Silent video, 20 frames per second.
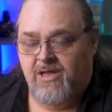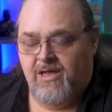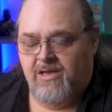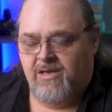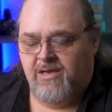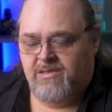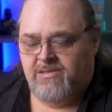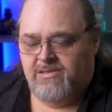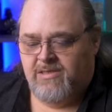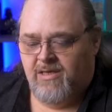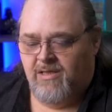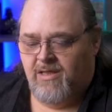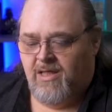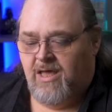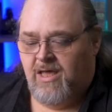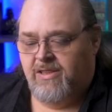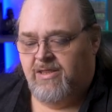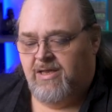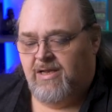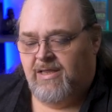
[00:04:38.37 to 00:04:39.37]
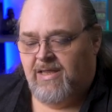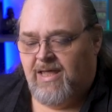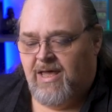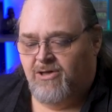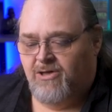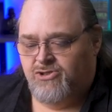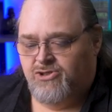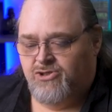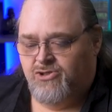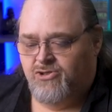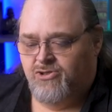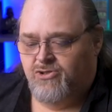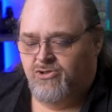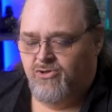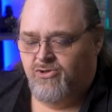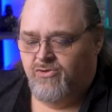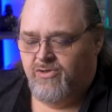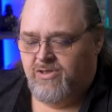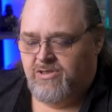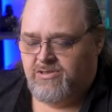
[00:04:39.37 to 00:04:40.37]
.NET CLI that allows you to
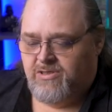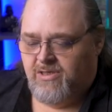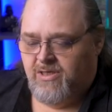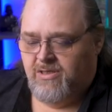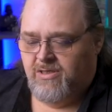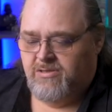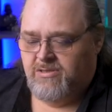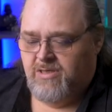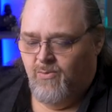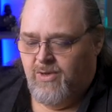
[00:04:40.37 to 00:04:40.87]
do these things.